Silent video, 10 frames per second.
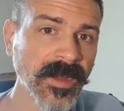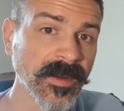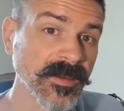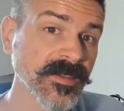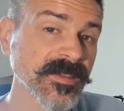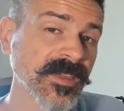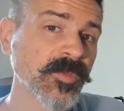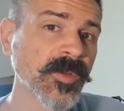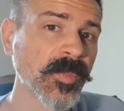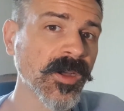And as I said,
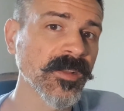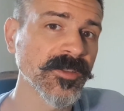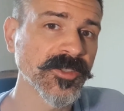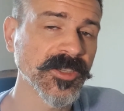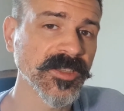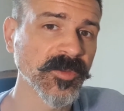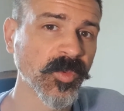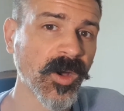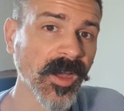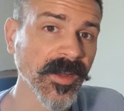we're biologically
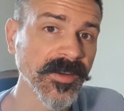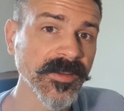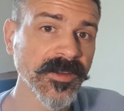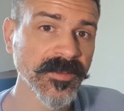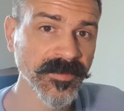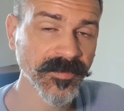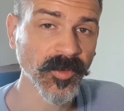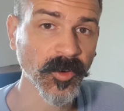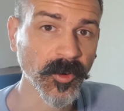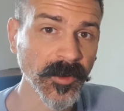wired
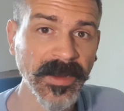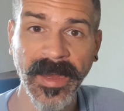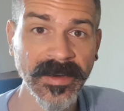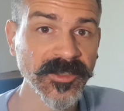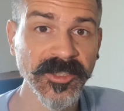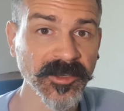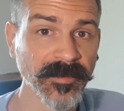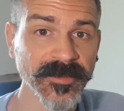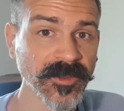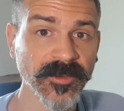for energy
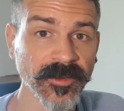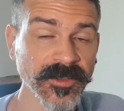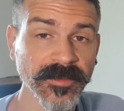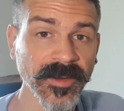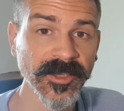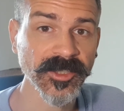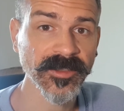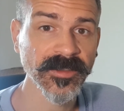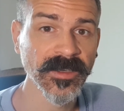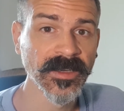
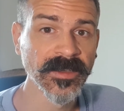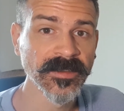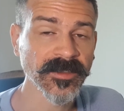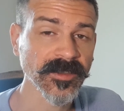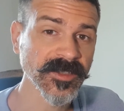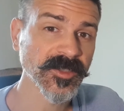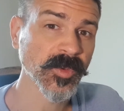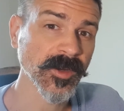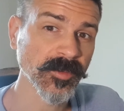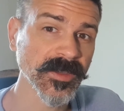conservation. So this is
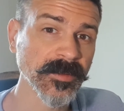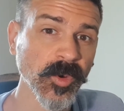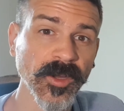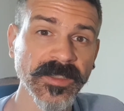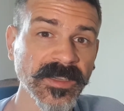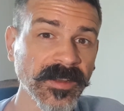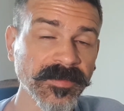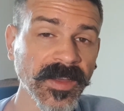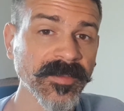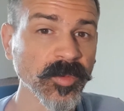where it really works in our
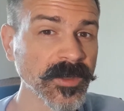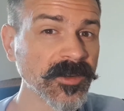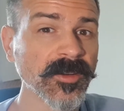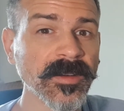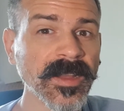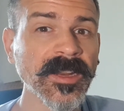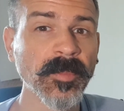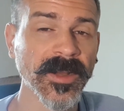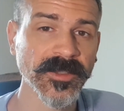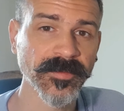favor. We don't need
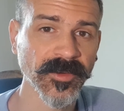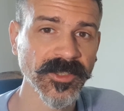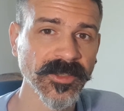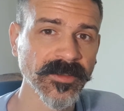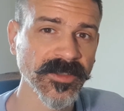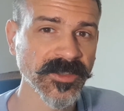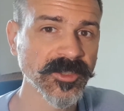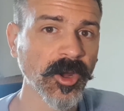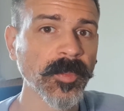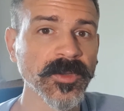much friction to
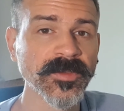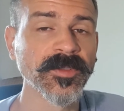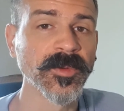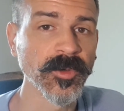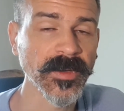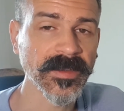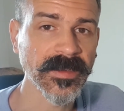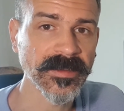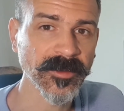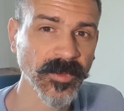stop us from doing
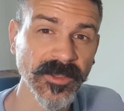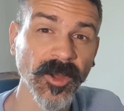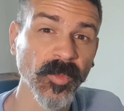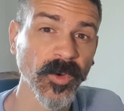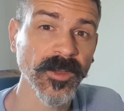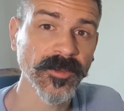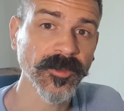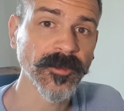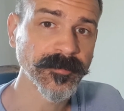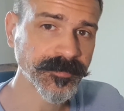things that we don't want to do.